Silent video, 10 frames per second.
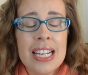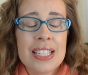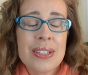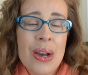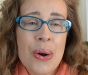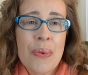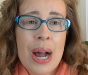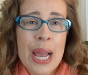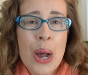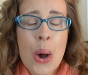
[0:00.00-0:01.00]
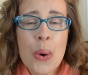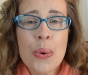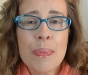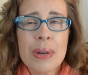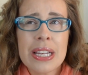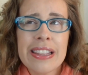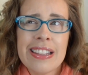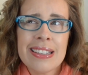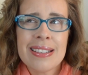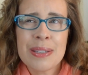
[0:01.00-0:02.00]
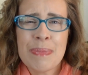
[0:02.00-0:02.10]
So I hope this has